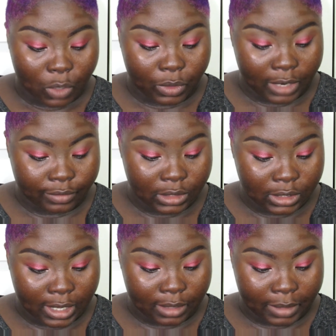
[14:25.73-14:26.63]
what I
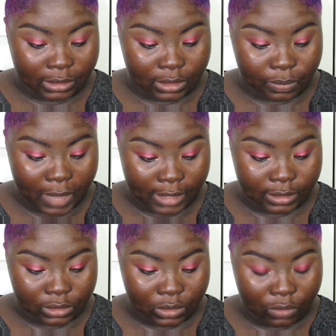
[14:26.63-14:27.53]
really like about this
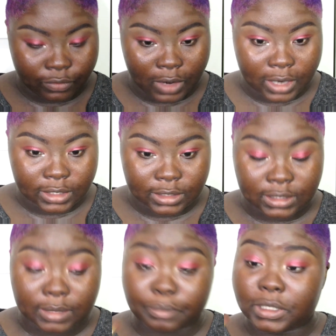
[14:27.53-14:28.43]
palette so far is the
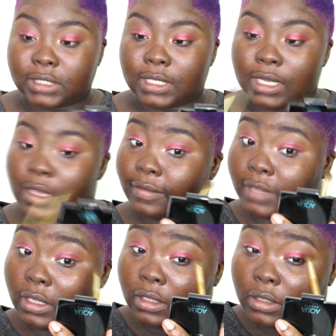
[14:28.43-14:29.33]
simplicity of
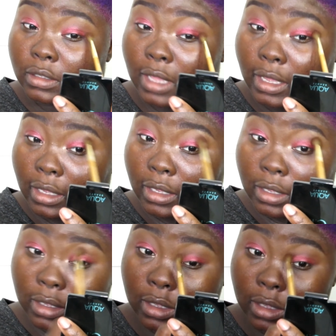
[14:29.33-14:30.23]
it. Like,